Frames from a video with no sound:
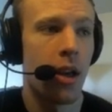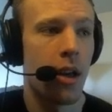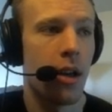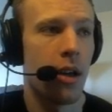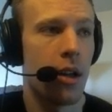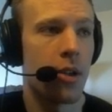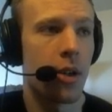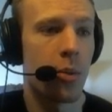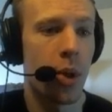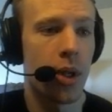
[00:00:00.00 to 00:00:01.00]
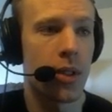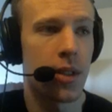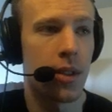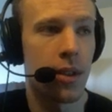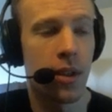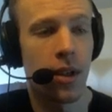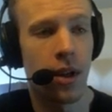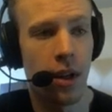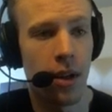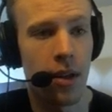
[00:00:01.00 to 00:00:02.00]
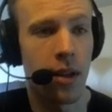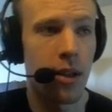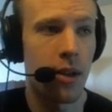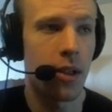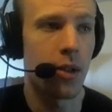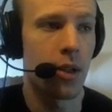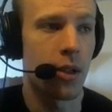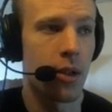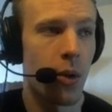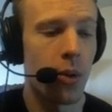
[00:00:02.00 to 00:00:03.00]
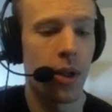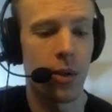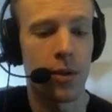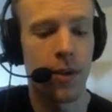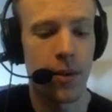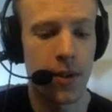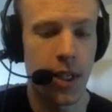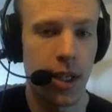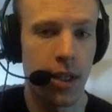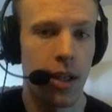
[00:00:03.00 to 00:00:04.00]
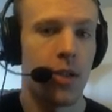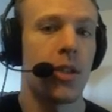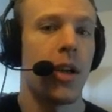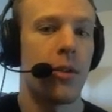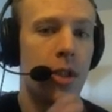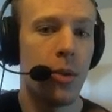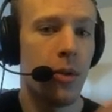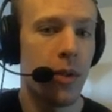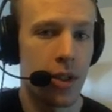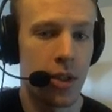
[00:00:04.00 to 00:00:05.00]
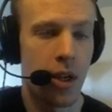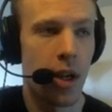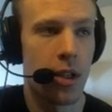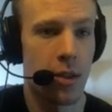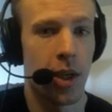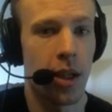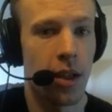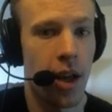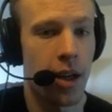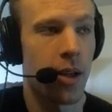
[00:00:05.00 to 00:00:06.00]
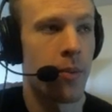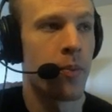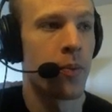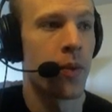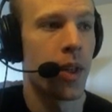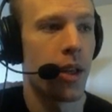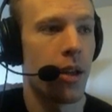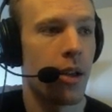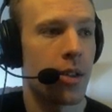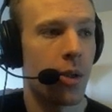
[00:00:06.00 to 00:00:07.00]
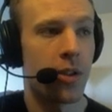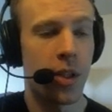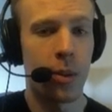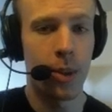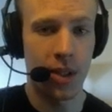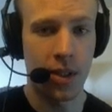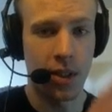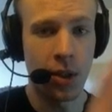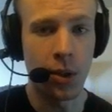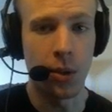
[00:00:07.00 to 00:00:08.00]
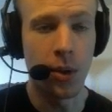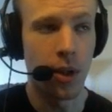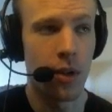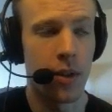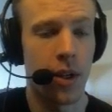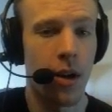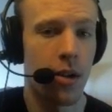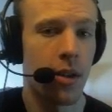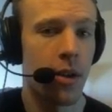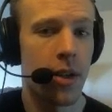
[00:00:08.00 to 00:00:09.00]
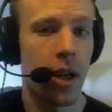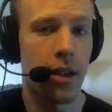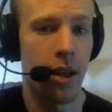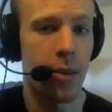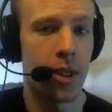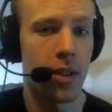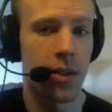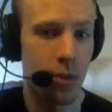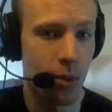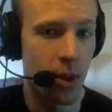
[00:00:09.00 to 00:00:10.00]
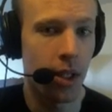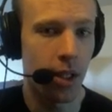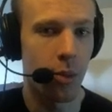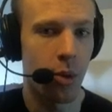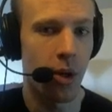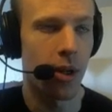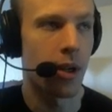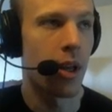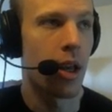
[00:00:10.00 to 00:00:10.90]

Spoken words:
And you can put, in theory, you can only use 15 and just have 2 of each to make a deck. So if someone puts 2 of a card in their deck, that means it's really important.